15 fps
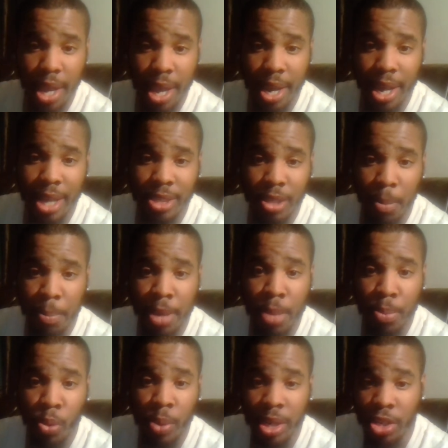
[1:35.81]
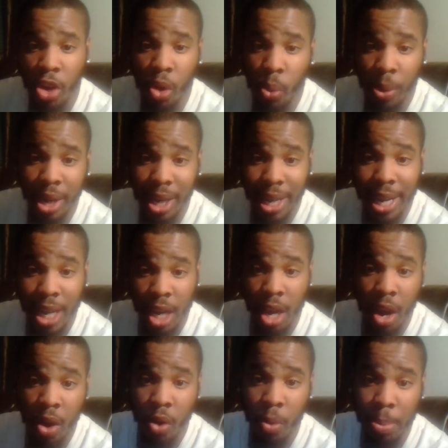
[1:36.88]
And as a people, we don't want to let it
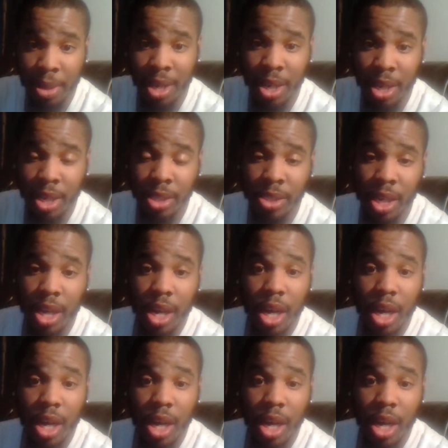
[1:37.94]
go because,